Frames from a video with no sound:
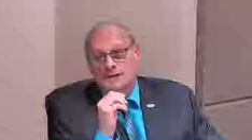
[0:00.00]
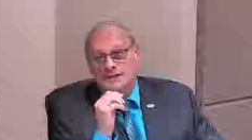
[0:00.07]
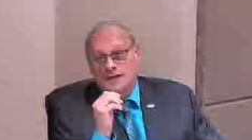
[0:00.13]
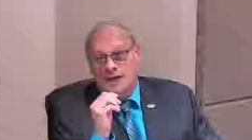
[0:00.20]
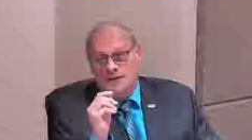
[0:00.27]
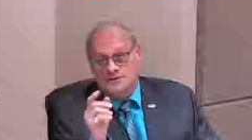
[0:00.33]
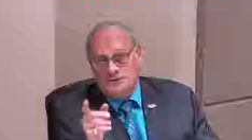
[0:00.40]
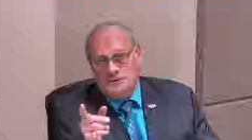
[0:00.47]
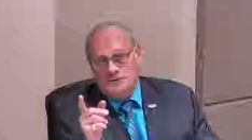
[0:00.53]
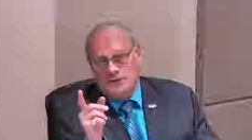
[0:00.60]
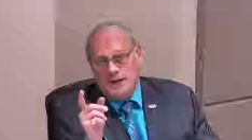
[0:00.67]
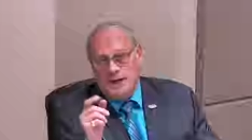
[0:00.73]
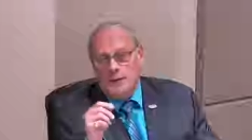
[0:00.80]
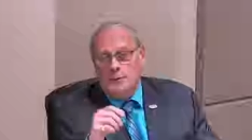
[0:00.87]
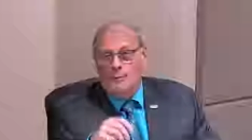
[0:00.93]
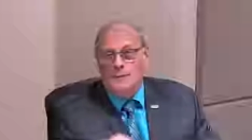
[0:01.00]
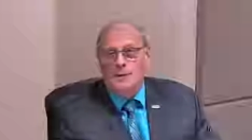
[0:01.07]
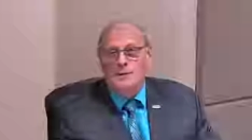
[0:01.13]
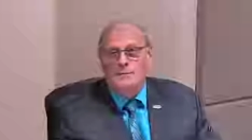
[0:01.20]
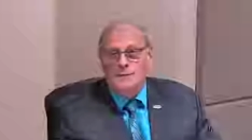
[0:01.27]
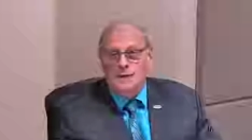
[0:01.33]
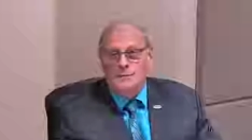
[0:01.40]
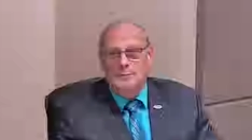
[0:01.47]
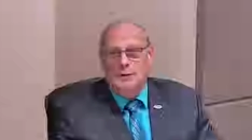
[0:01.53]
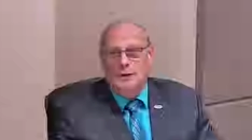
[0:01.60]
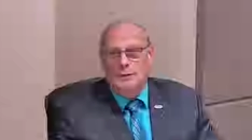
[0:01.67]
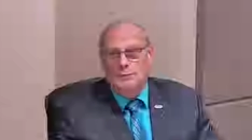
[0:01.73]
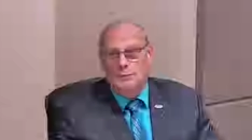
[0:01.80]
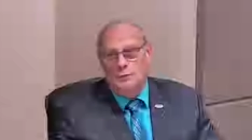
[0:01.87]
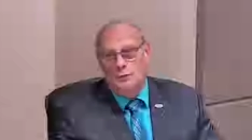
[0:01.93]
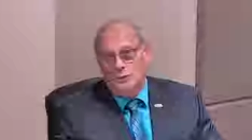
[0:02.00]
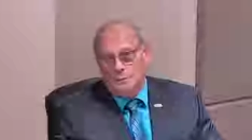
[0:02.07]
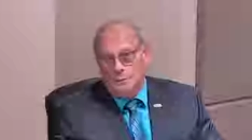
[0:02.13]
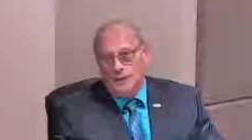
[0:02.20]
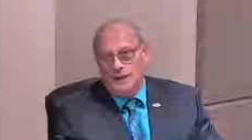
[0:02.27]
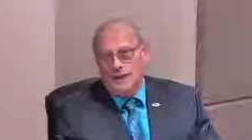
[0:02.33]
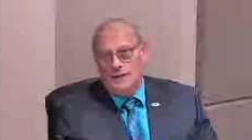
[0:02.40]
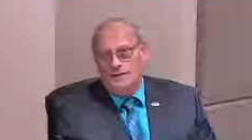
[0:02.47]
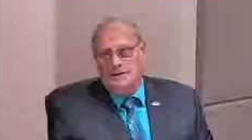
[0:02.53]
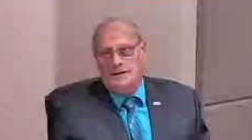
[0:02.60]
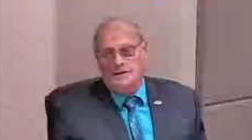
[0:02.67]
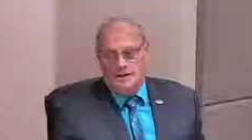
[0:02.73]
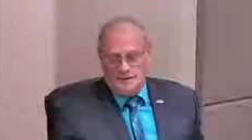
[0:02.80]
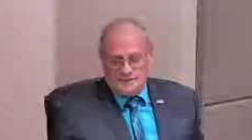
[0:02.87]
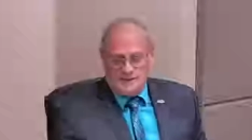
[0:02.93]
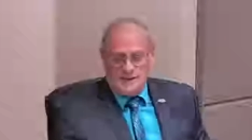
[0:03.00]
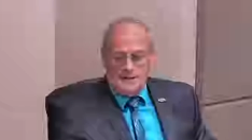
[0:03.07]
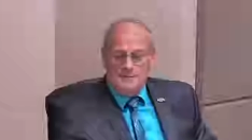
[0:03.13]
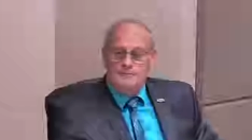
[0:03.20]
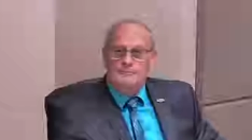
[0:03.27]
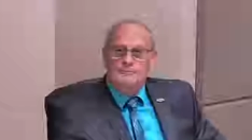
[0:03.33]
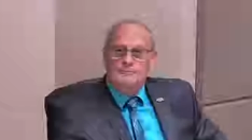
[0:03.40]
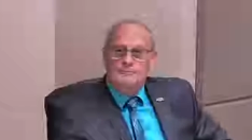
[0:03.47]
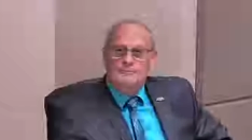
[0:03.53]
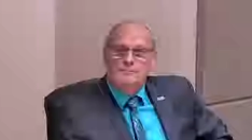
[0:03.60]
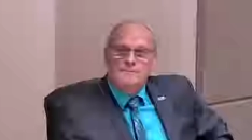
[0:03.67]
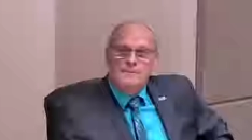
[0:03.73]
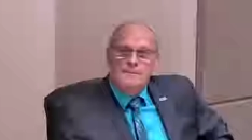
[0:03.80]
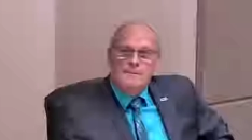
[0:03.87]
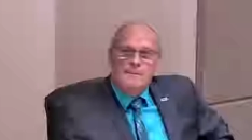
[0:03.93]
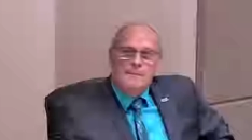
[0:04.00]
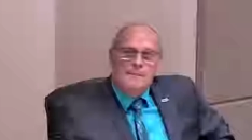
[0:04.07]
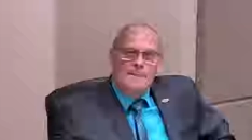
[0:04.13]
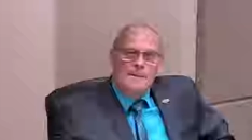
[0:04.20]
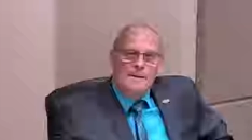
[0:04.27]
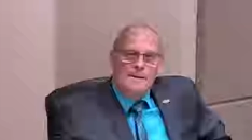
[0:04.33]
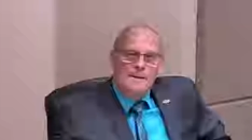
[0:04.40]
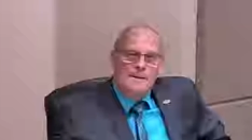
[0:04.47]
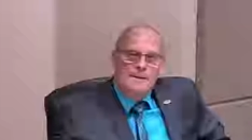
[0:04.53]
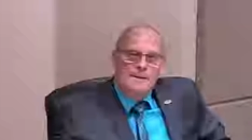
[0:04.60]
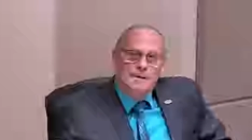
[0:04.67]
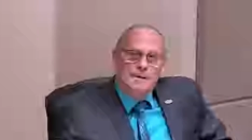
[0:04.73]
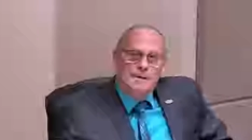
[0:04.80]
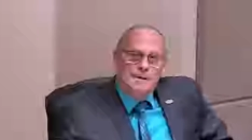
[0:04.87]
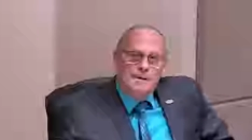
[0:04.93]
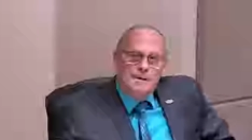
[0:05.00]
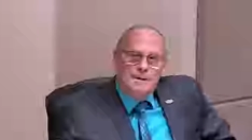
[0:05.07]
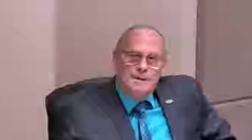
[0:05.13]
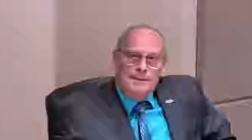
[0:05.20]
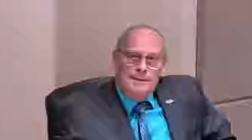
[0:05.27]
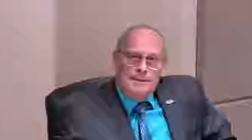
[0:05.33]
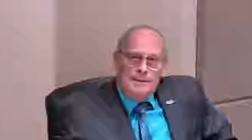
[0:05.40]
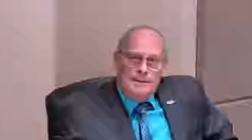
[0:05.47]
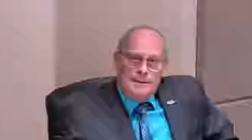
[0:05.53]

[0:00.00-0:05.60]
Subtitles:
schedule as me. But I think an awareness campaign would be good. Well, you know, there are